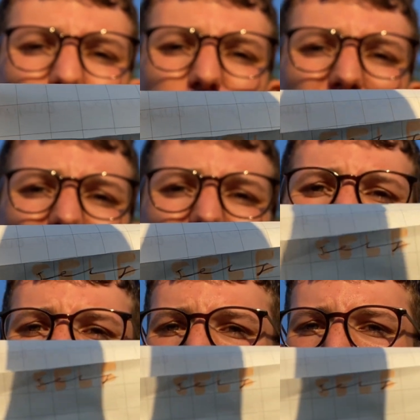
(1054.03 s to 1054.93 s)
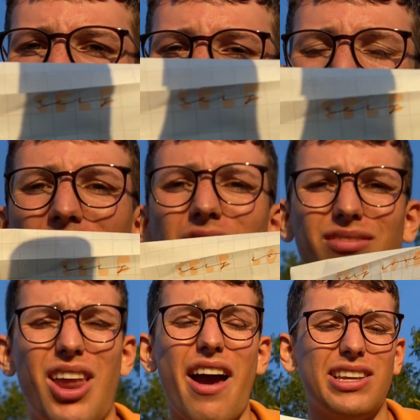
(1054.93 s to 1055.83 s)
speaking kindly to myself and being
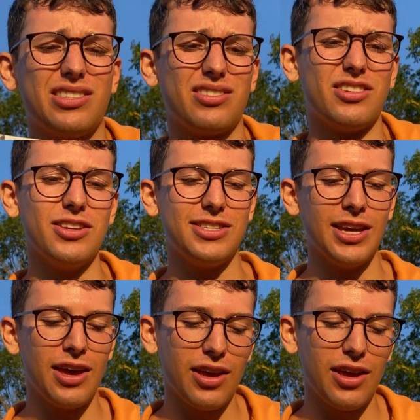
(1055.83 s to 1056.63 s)
nice, because